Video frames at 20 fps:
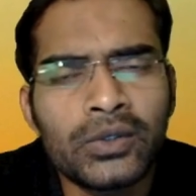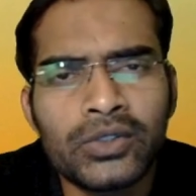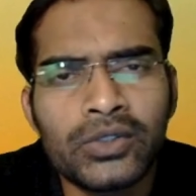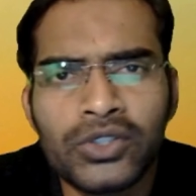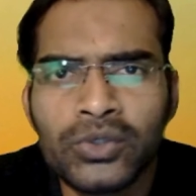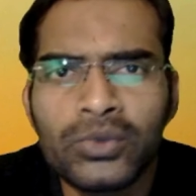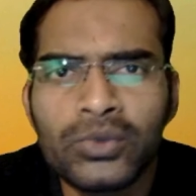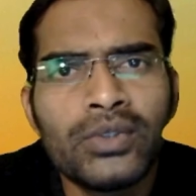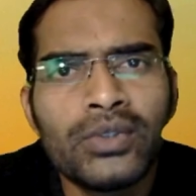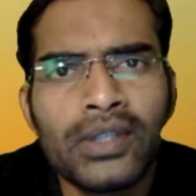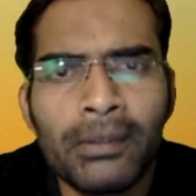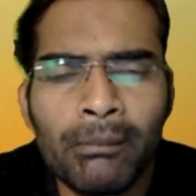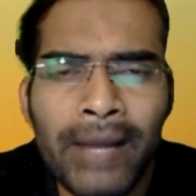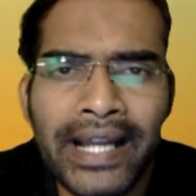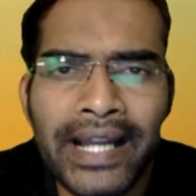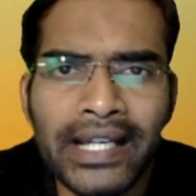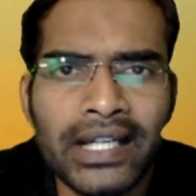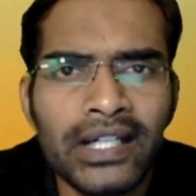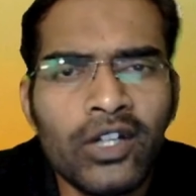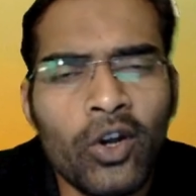do
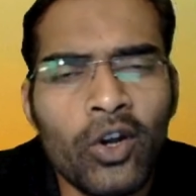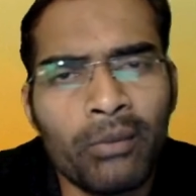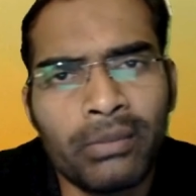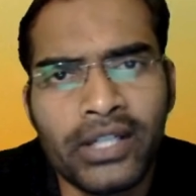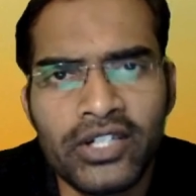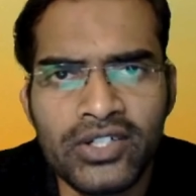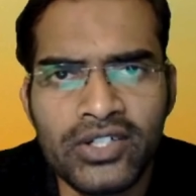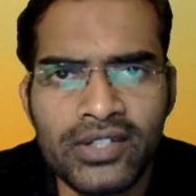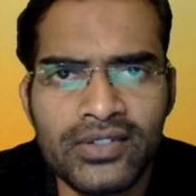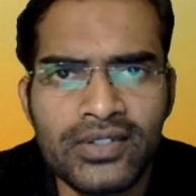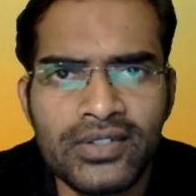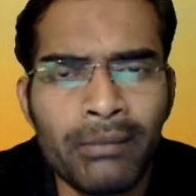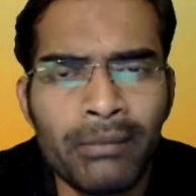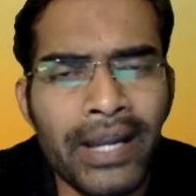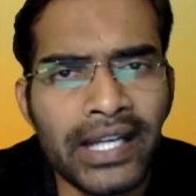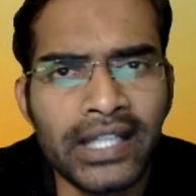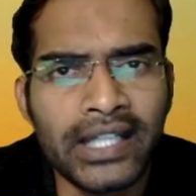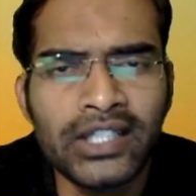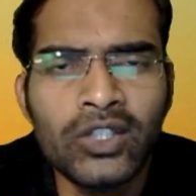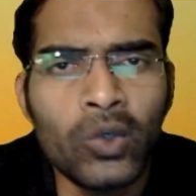backend operations,
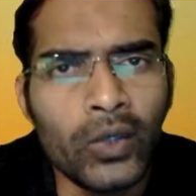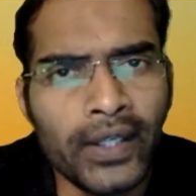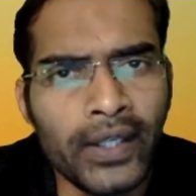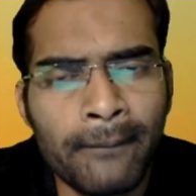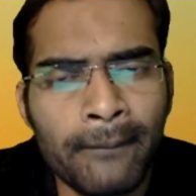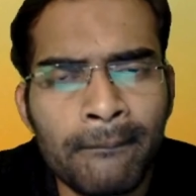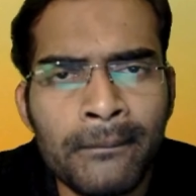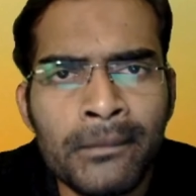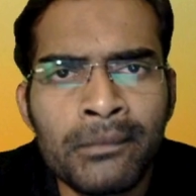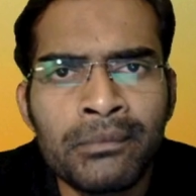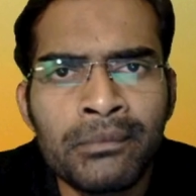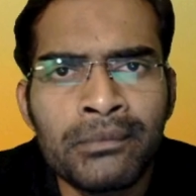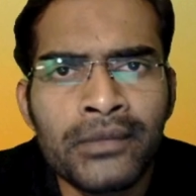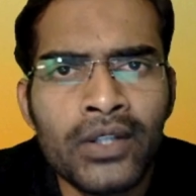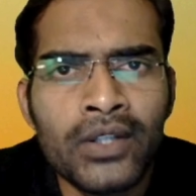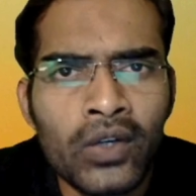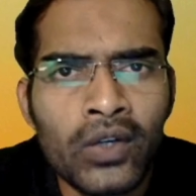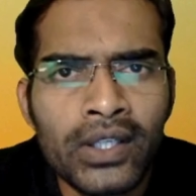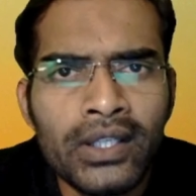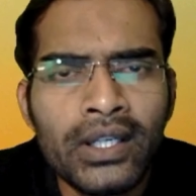backend coding.
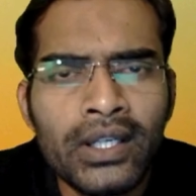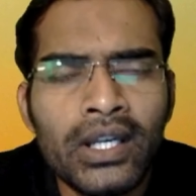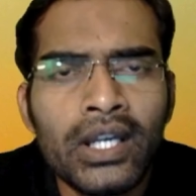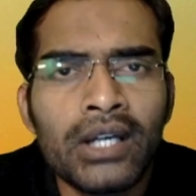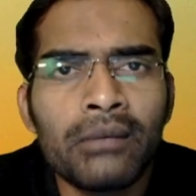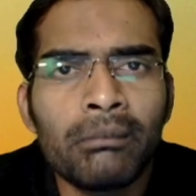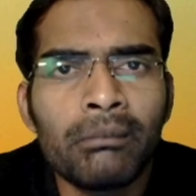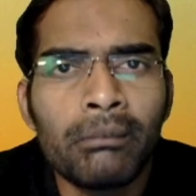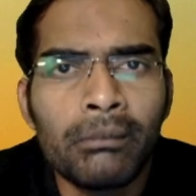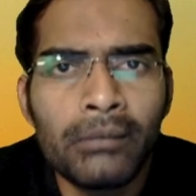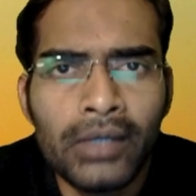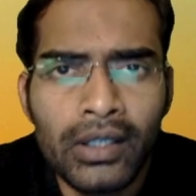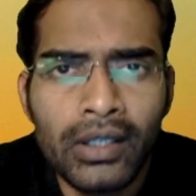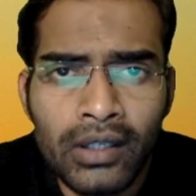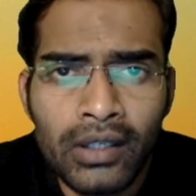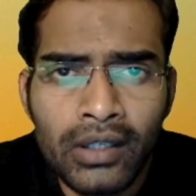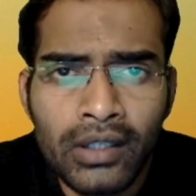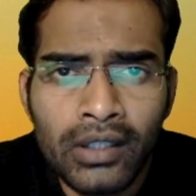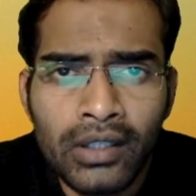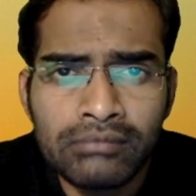Okay,
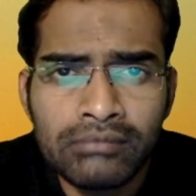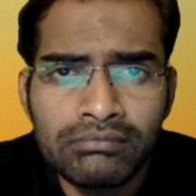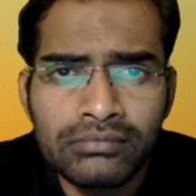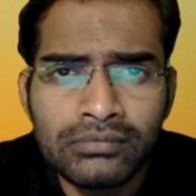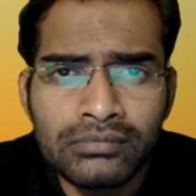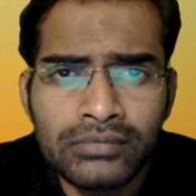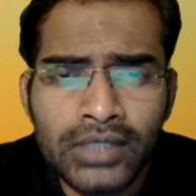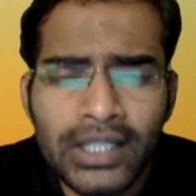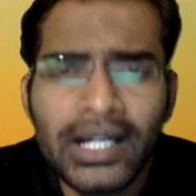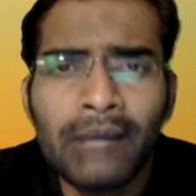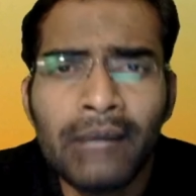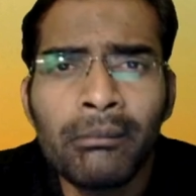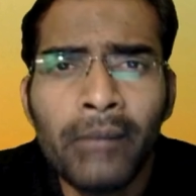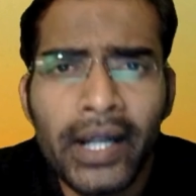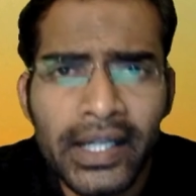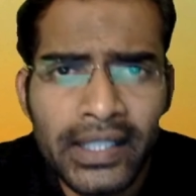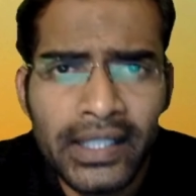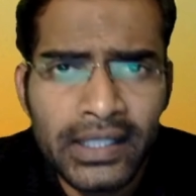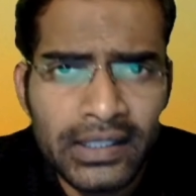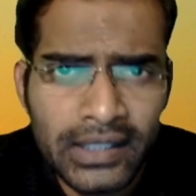uh,
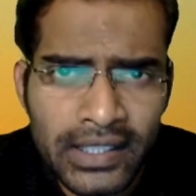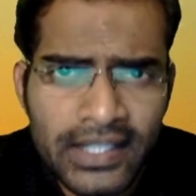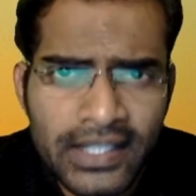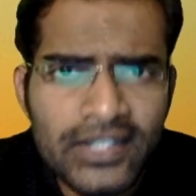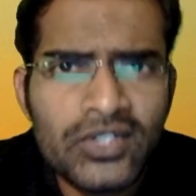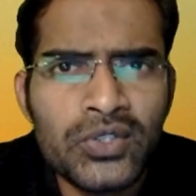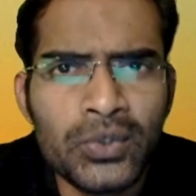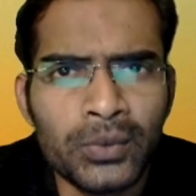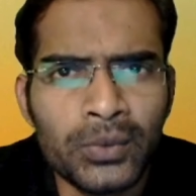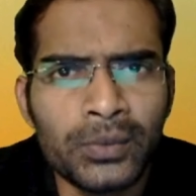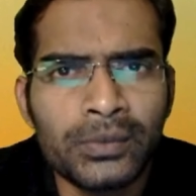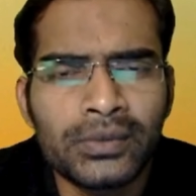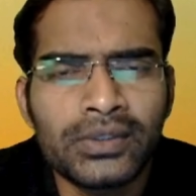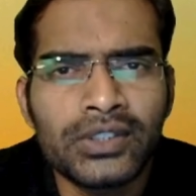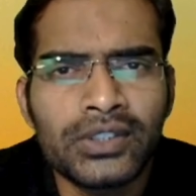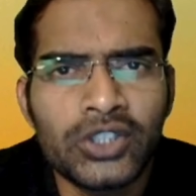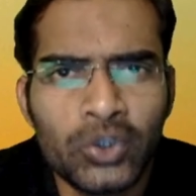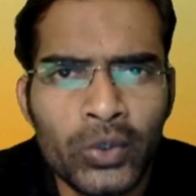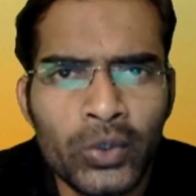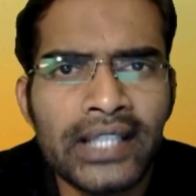combining these two
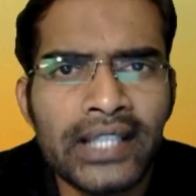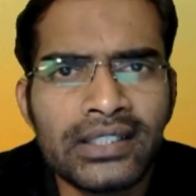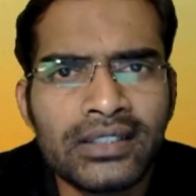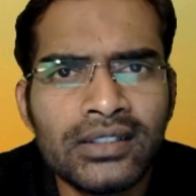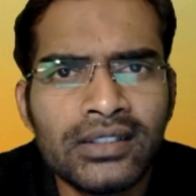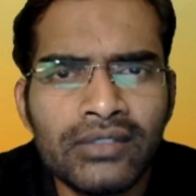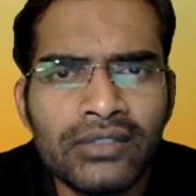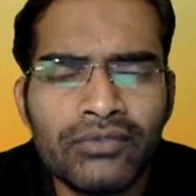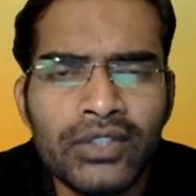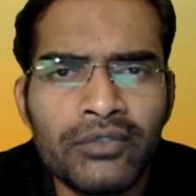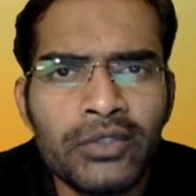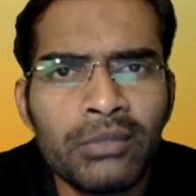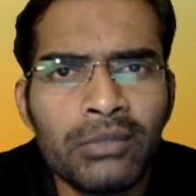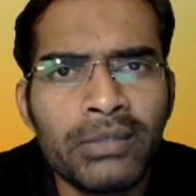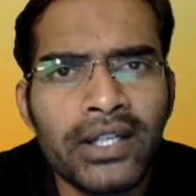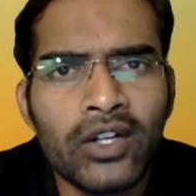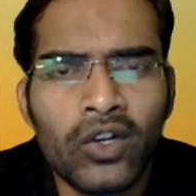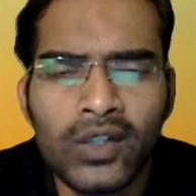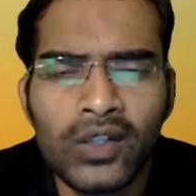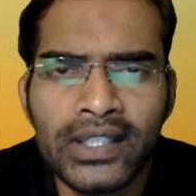together, we will
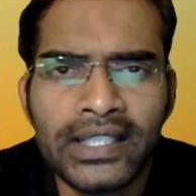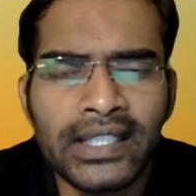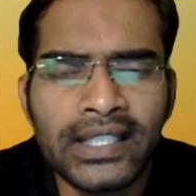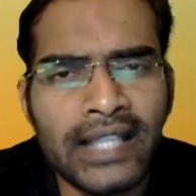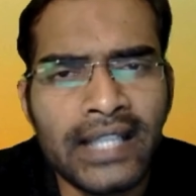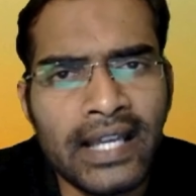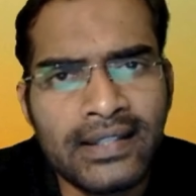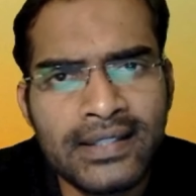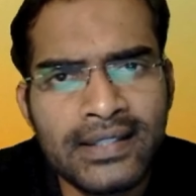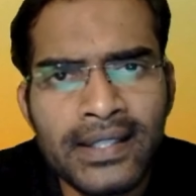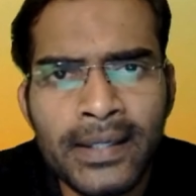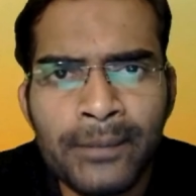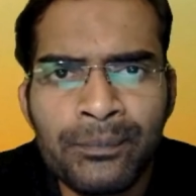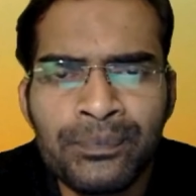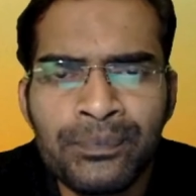be calling it as a